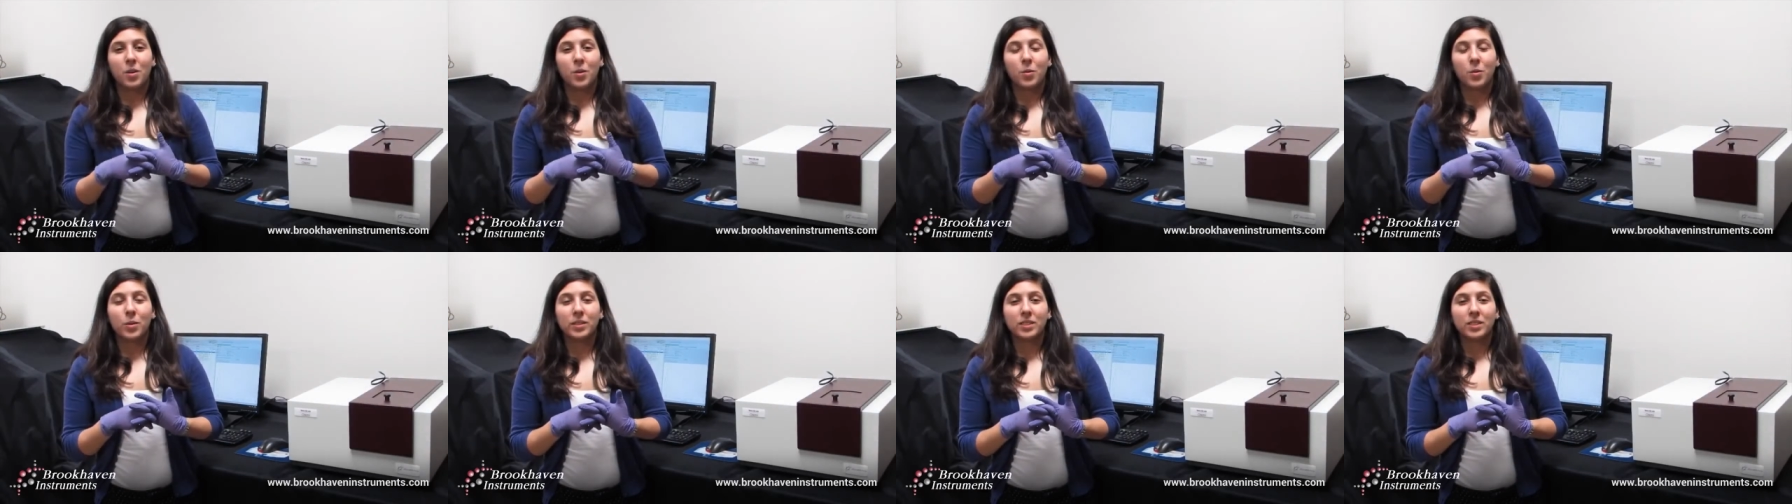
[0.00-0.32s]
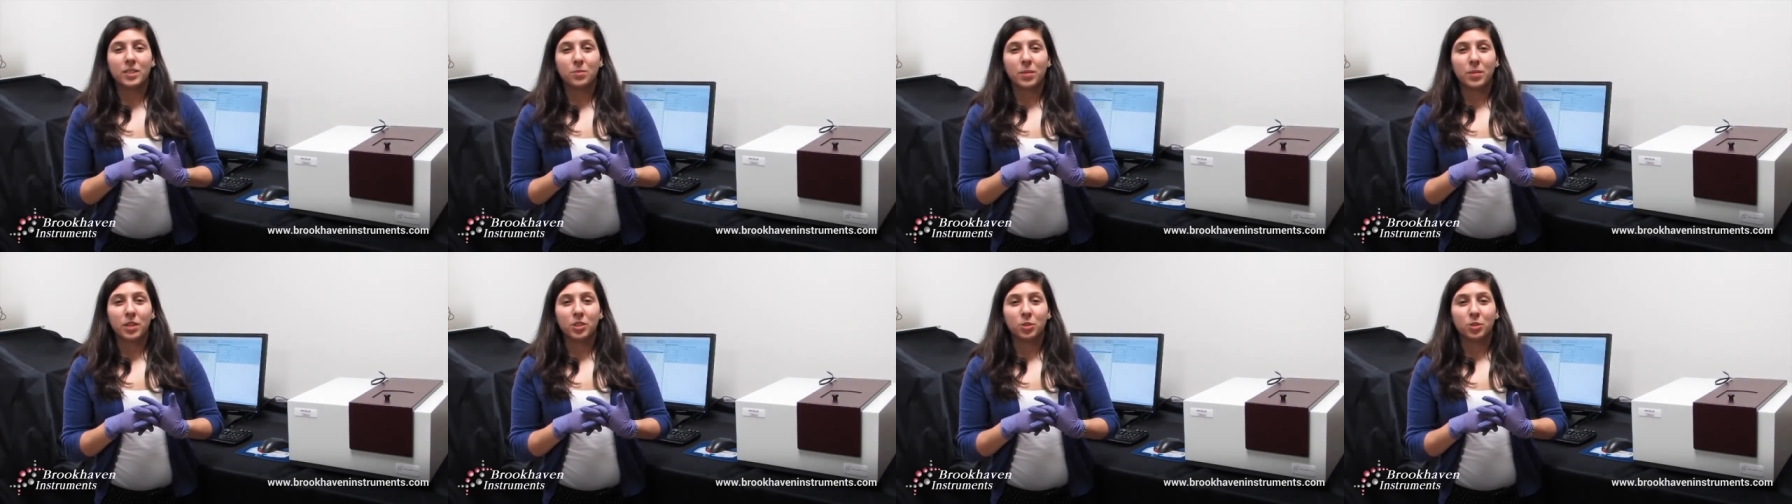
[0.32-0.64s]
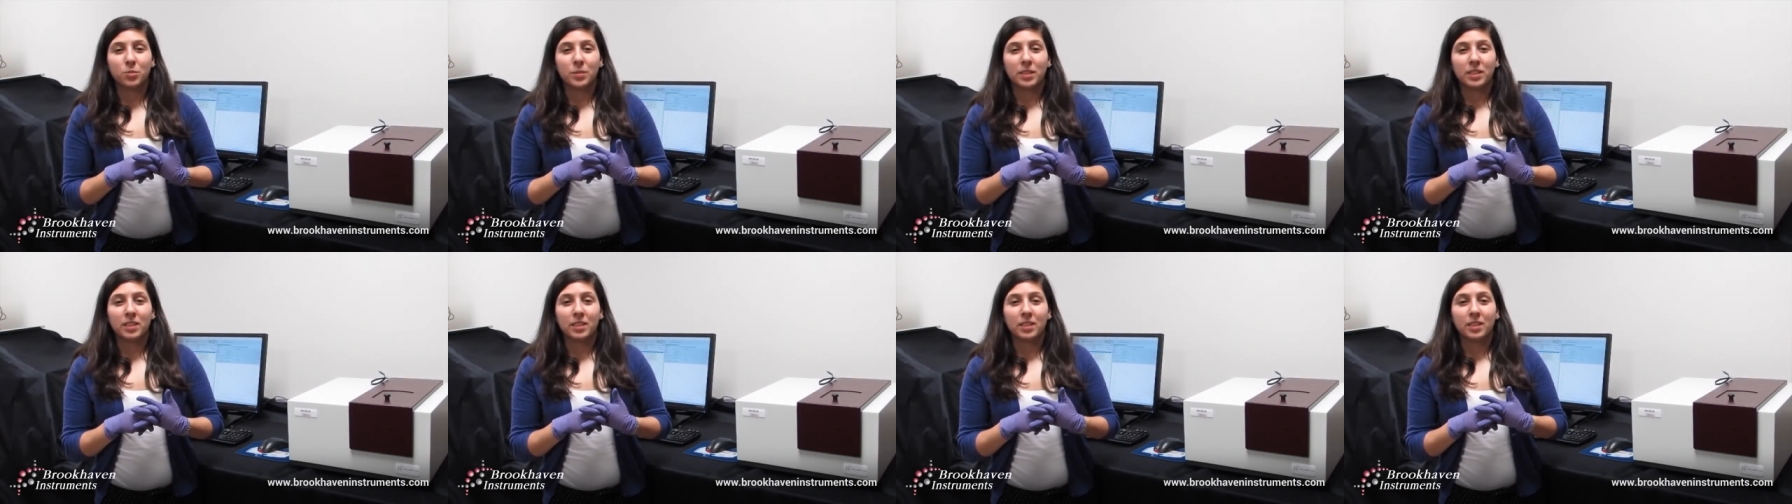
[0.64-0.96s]
Once a
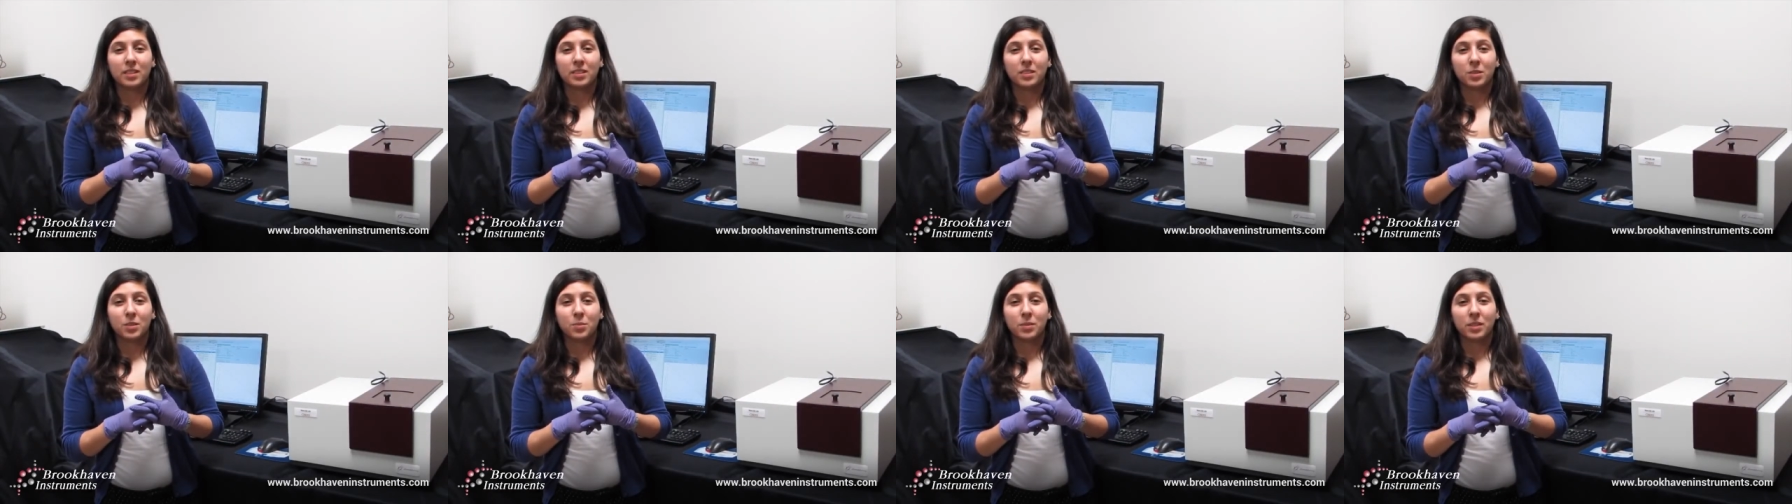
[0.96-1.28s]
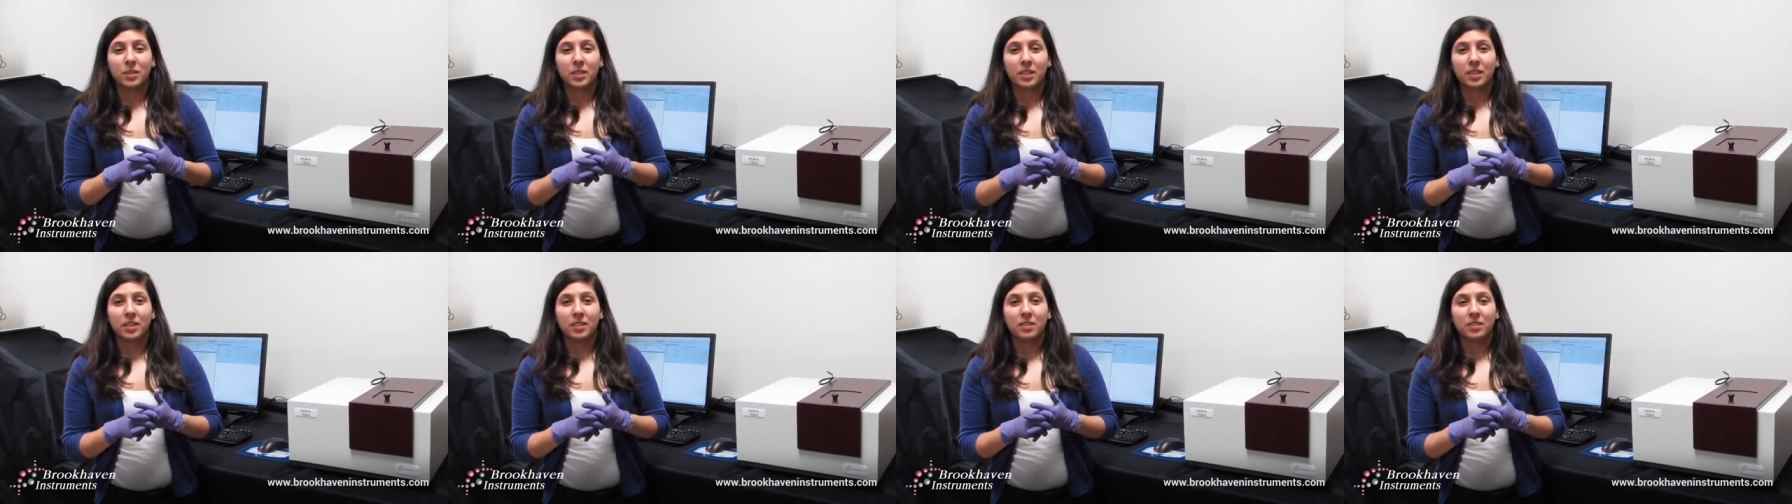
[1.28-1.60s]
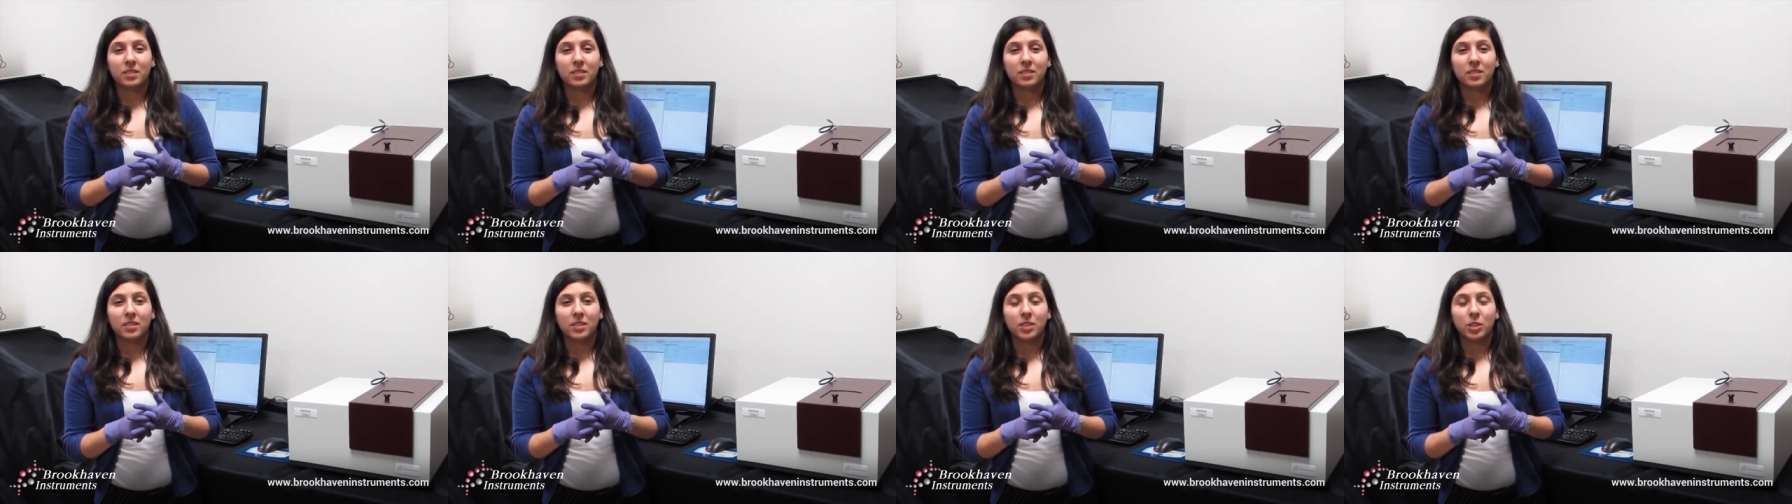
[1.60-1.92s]
measurement is complete,
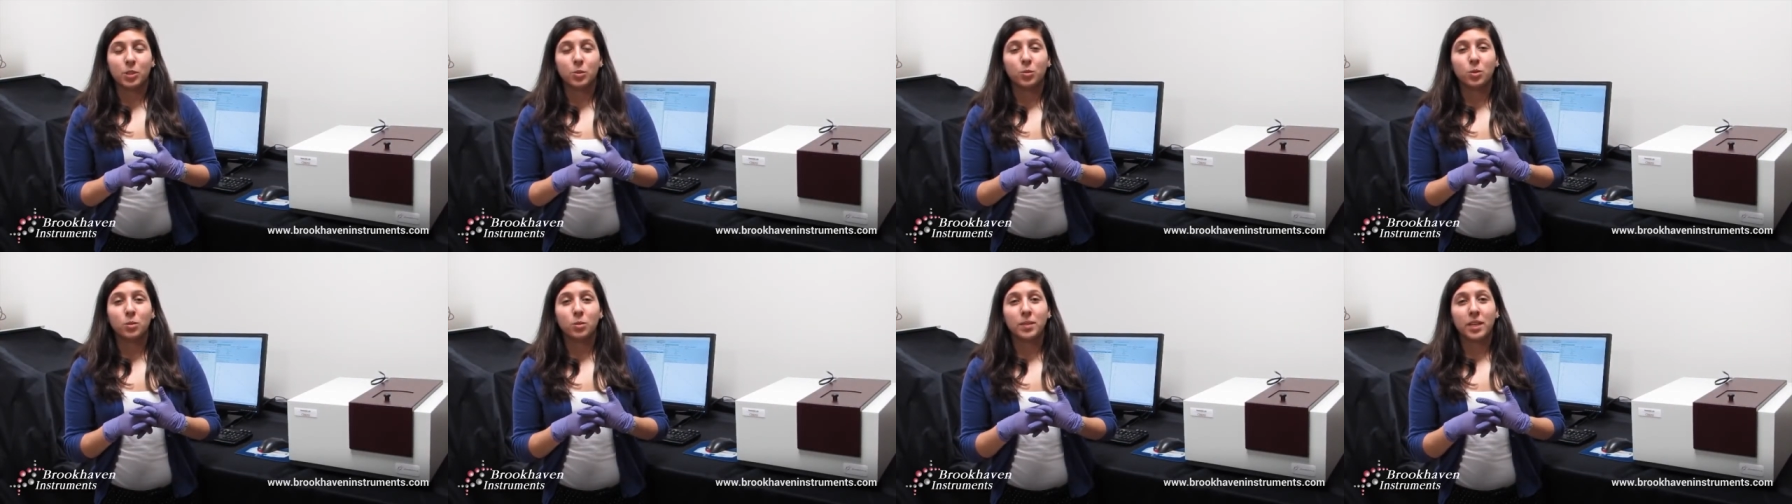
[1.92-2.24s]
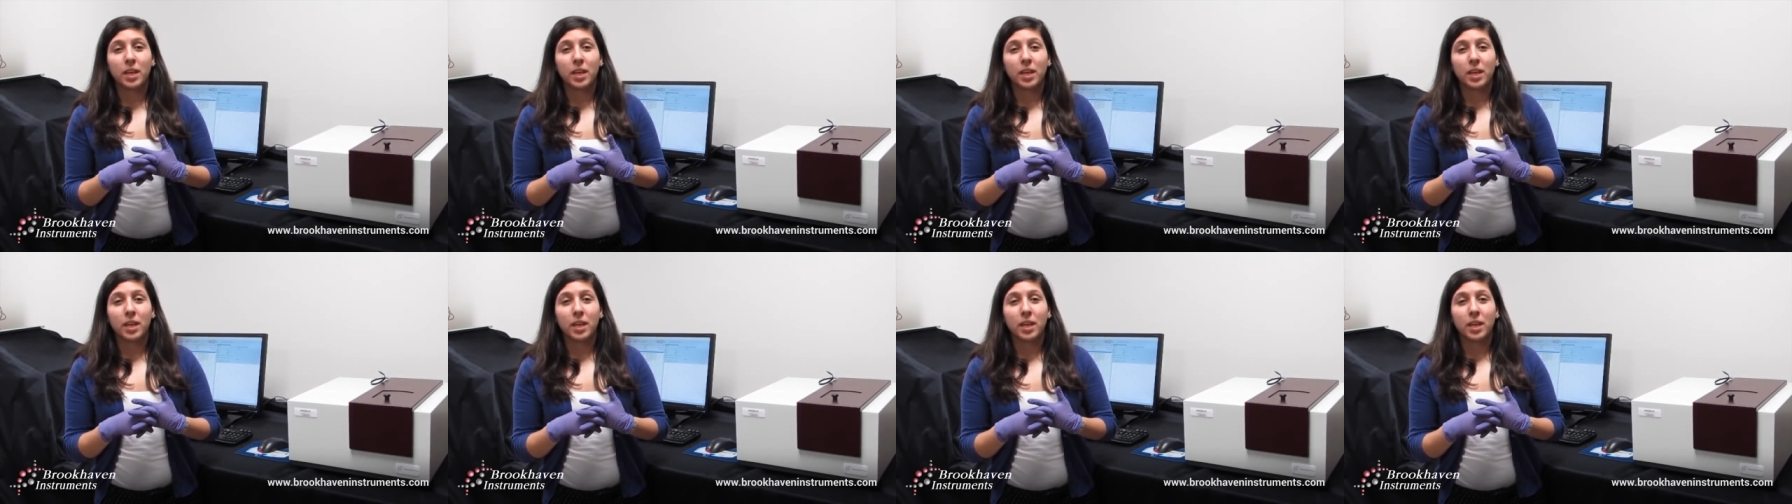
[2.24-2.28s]
you will